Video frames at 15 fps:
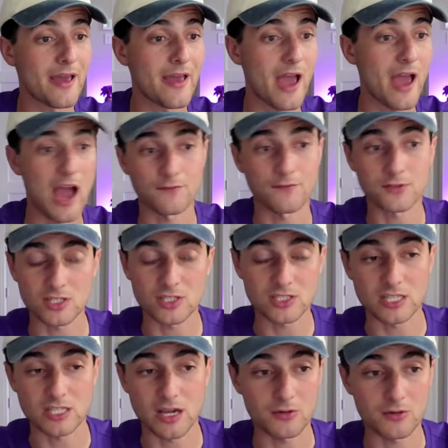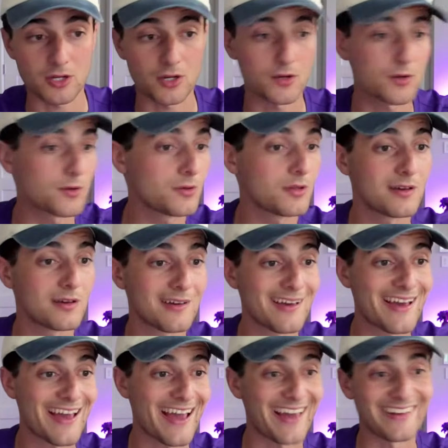after discount code
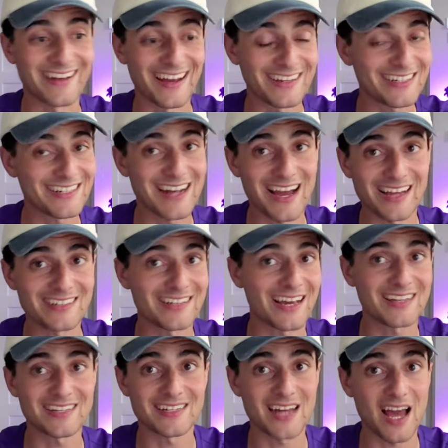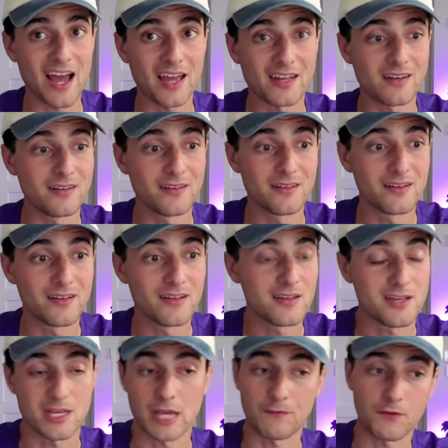at 99.99,
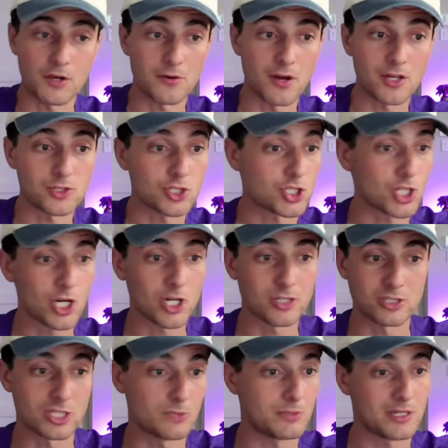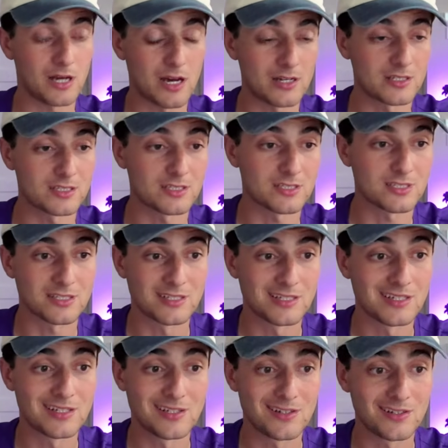if you're unsure, to be honest,
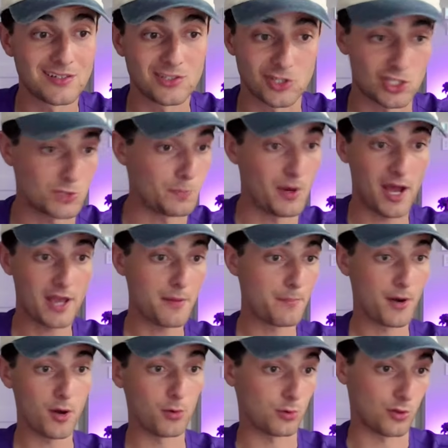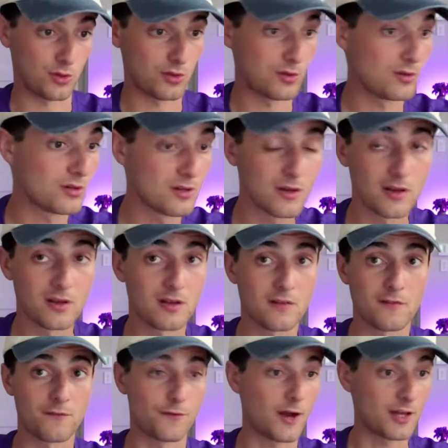just buy them both.
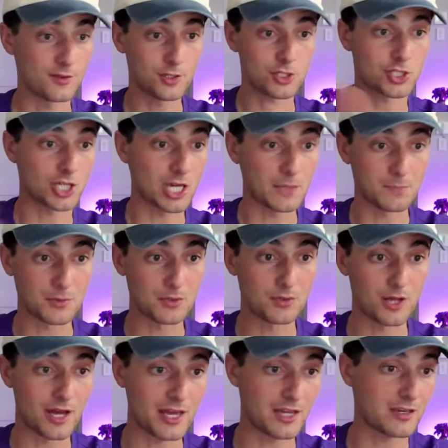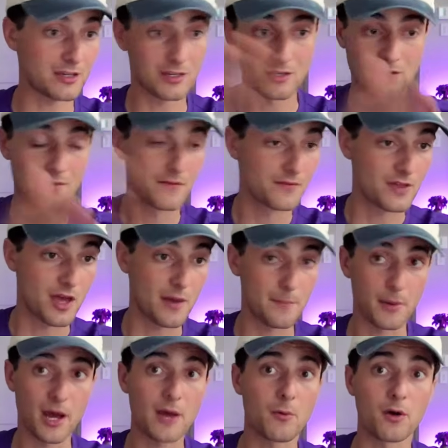Find the shape you like and
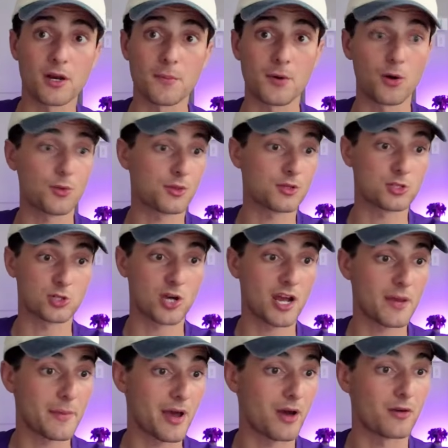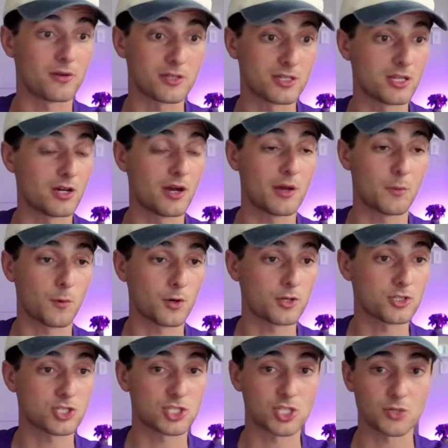buy one of both and try them out. At
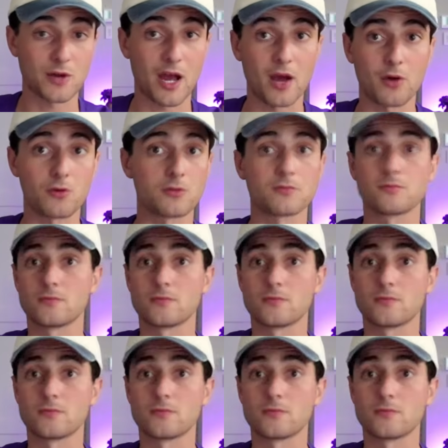worst, you're out